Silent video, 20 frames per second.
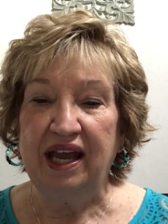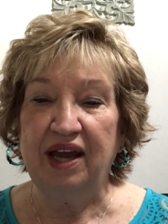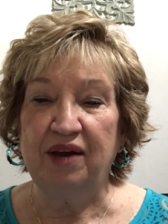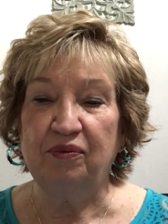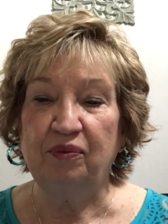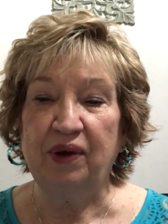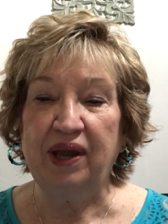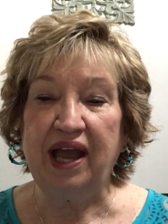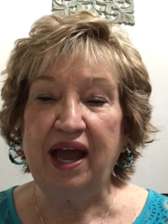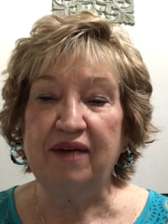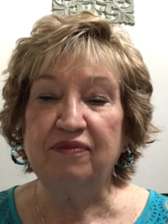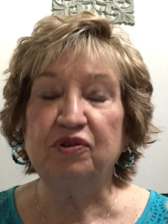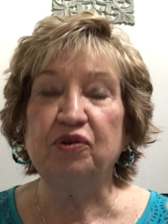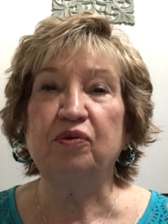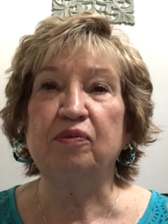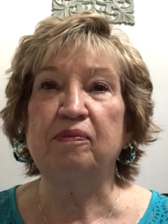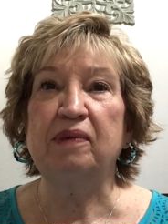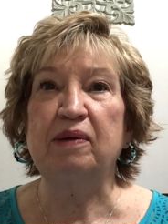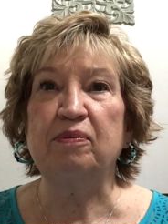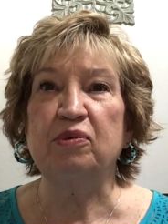And we have to
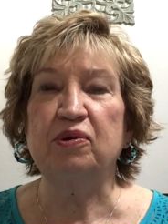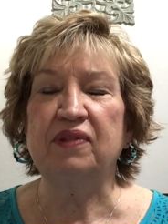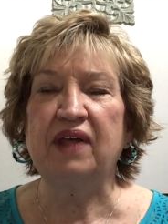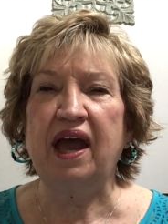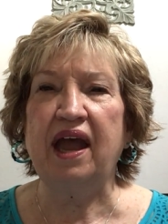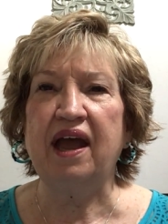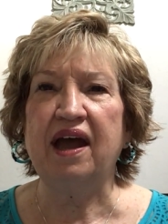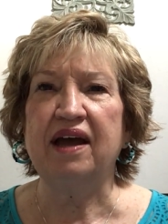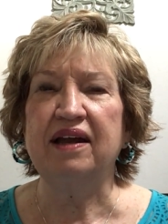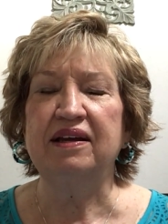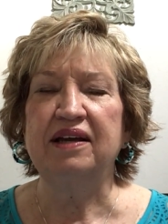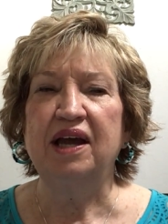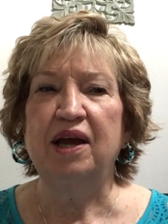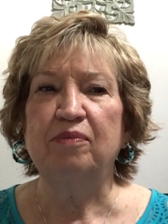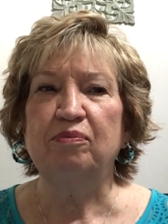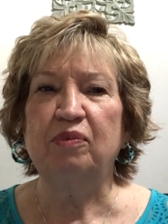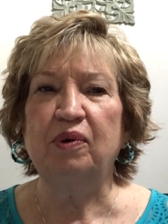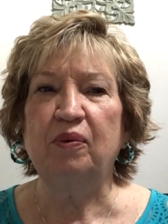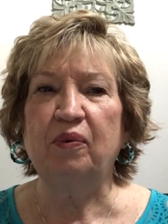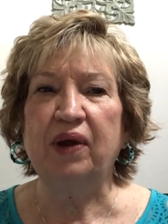remember that.
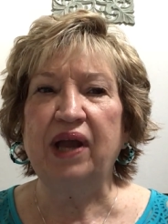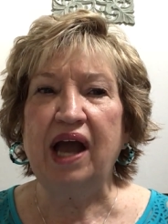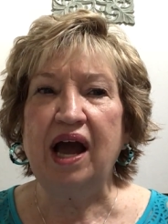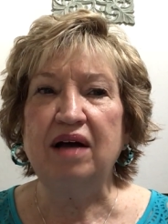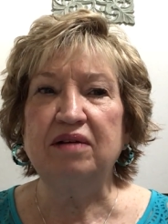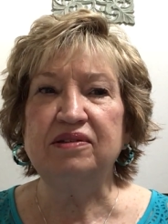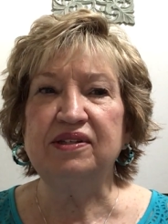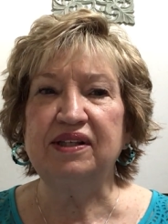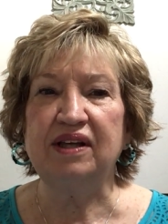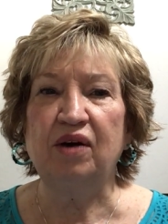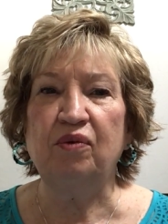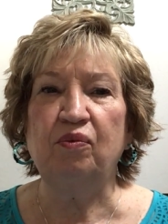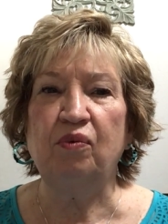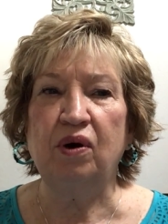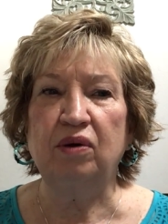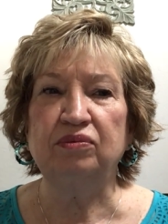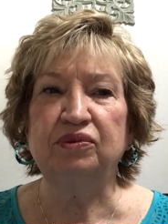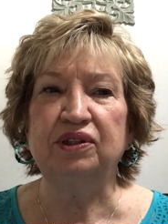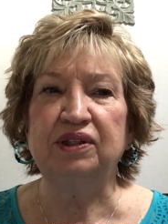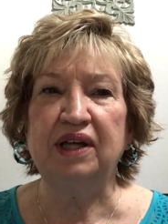But we also
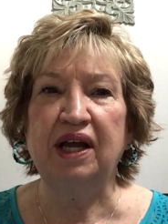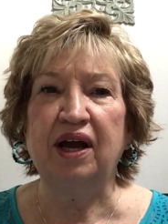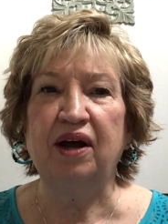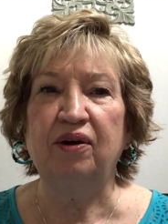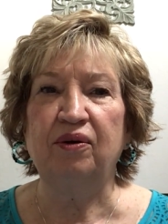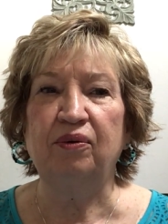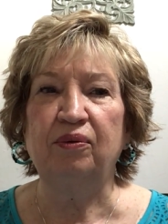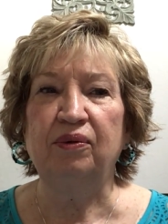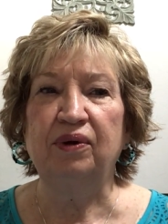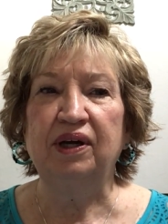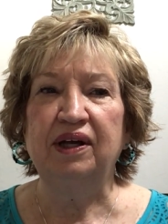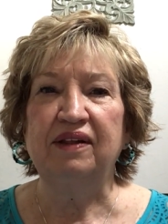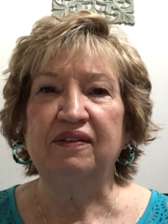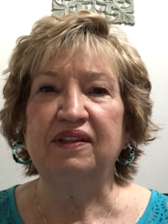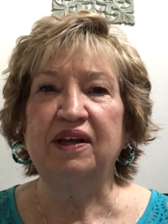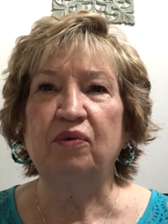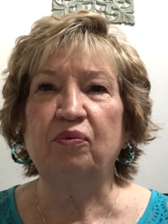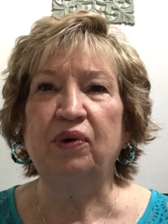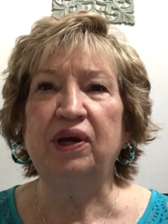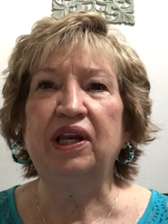want to know
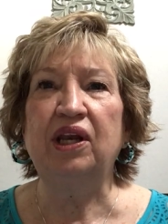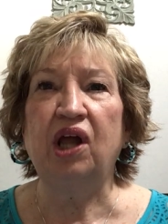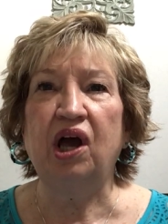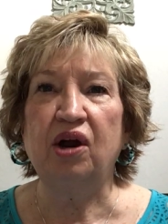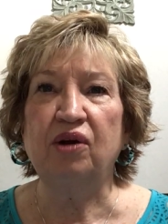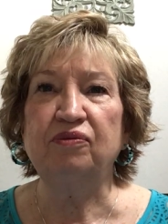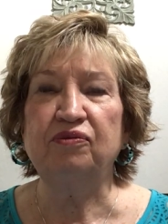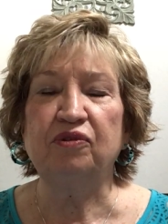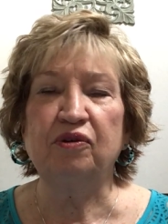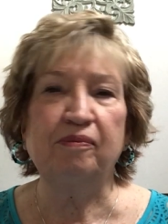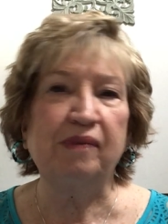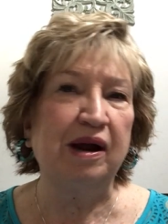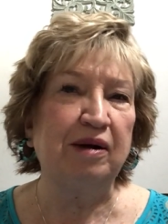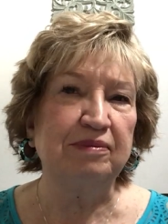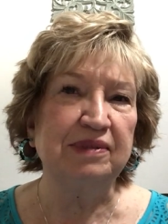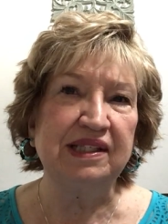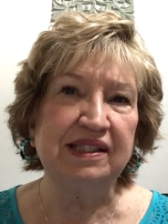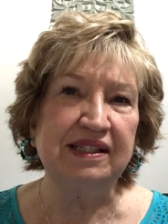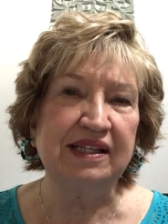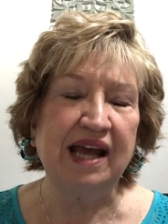that we learn from our
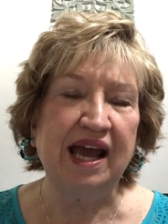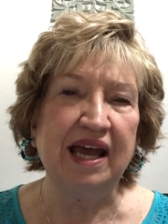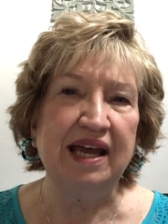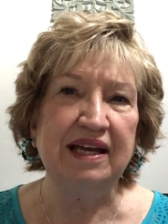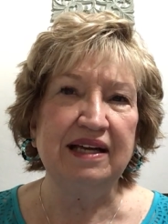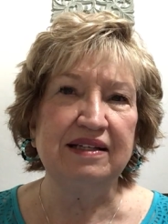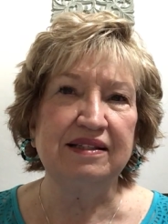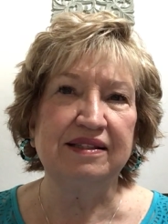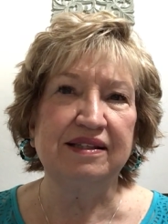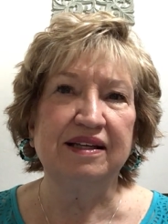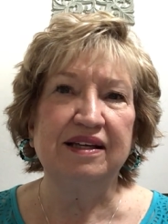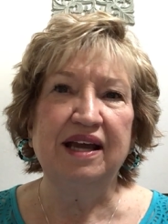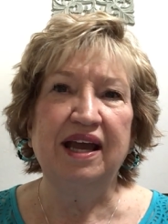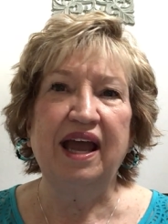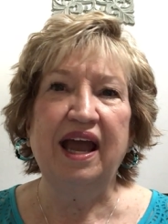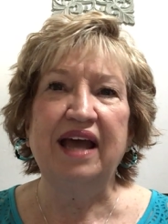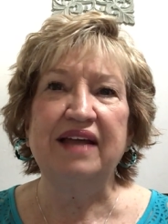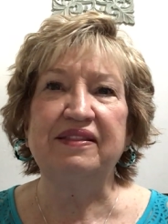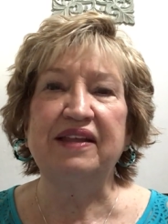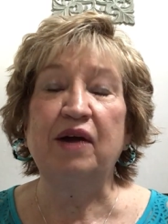mistakes
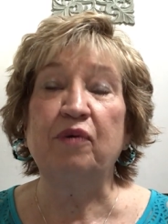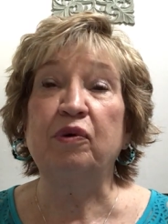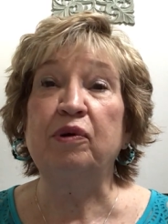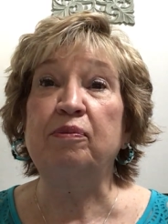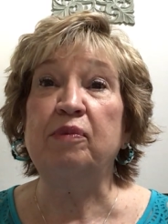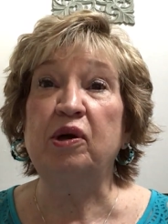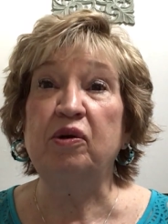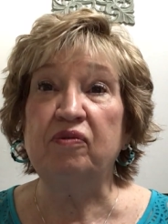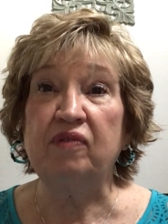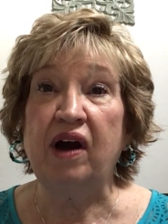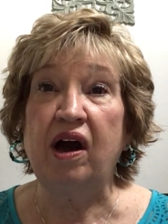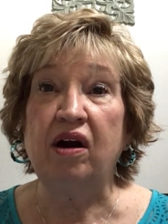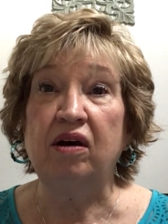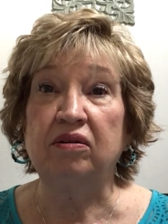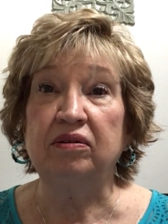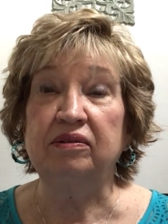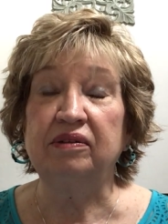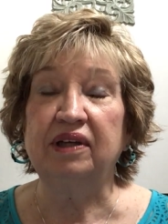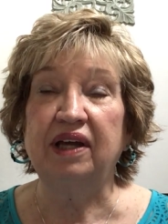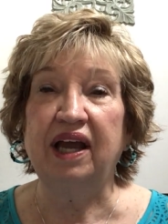and that we move
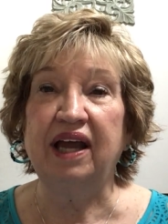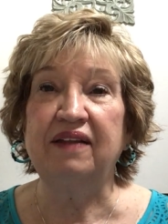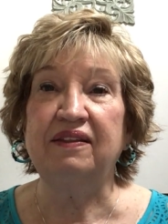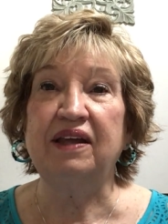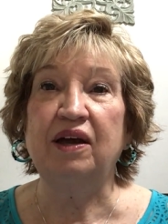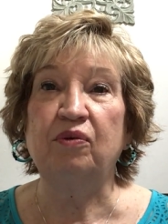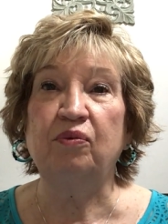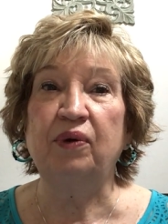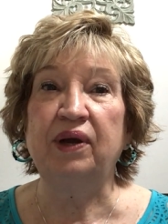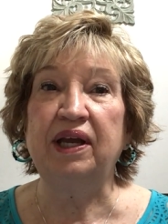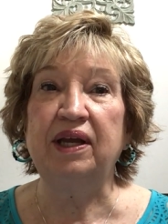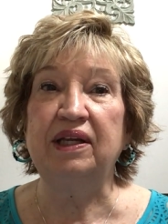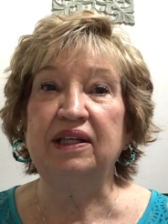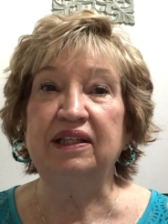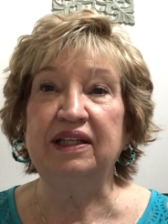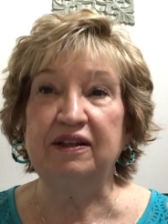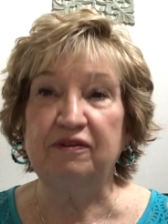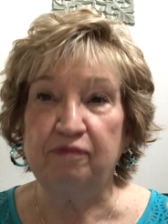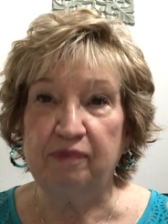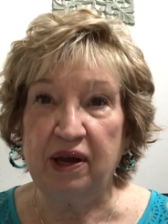on and that we
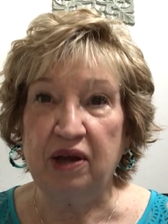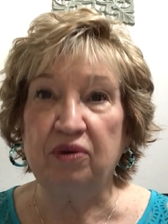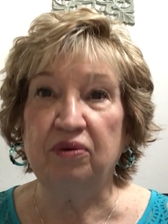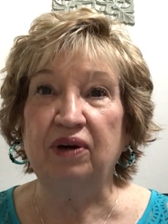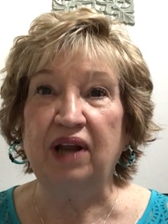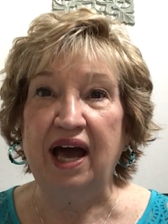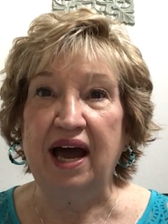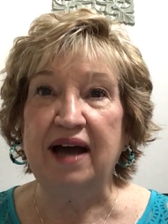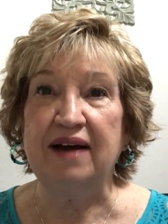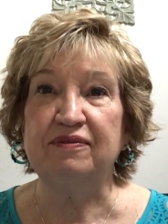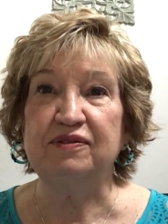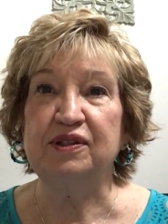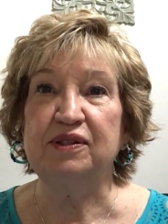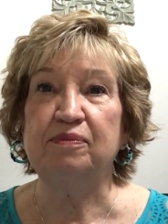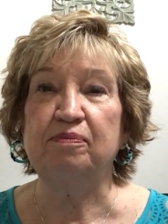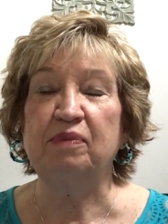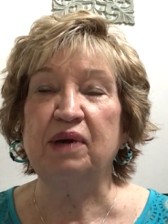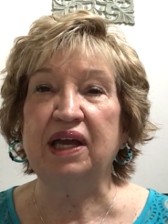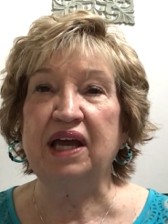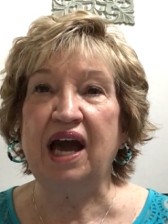live better lives
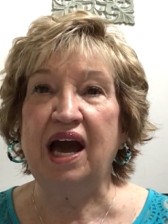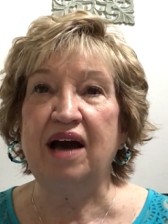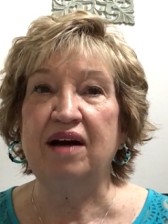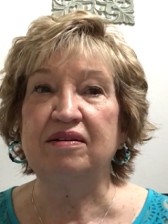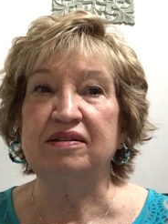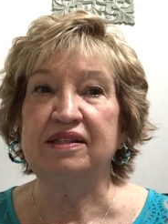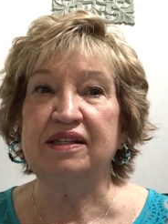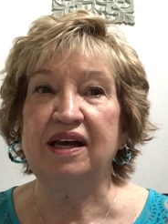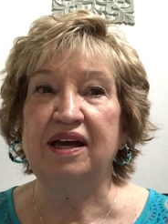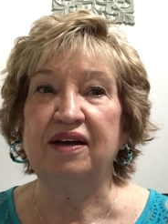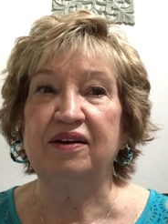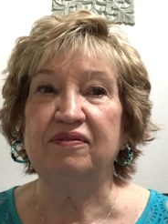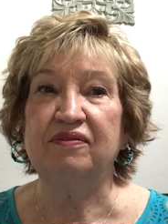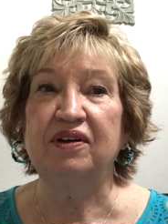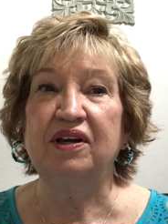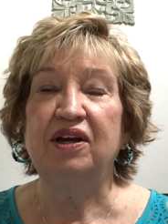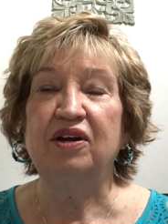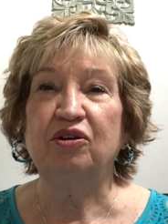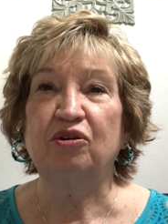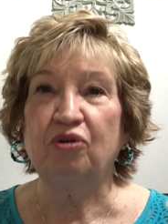because of
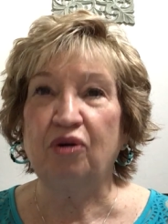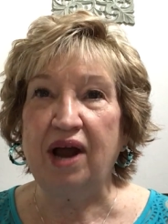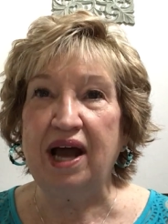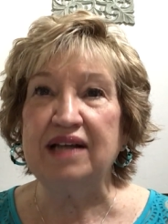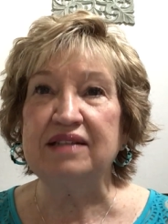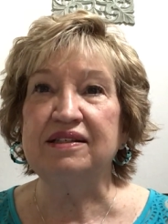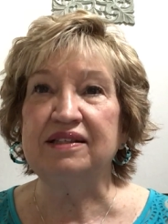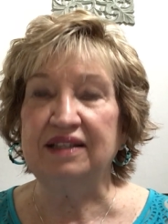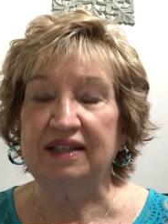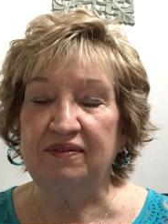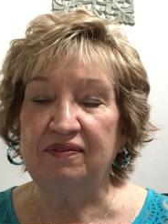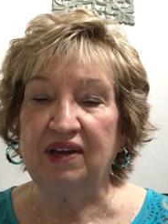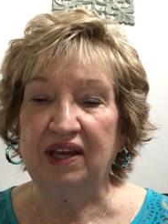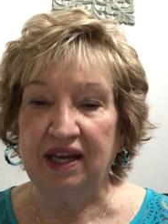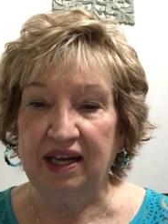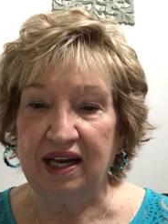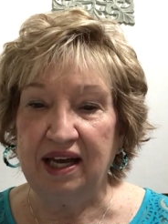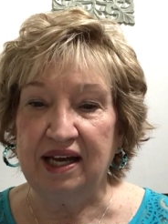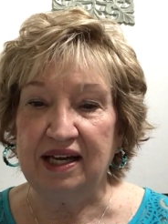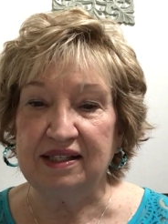Christ living
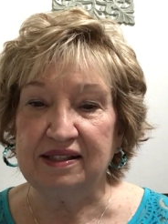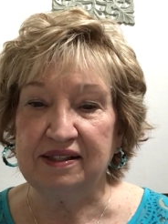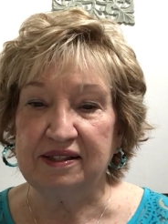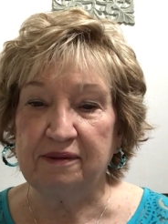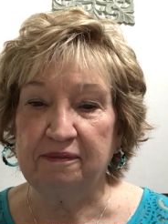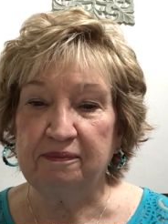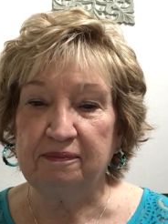in us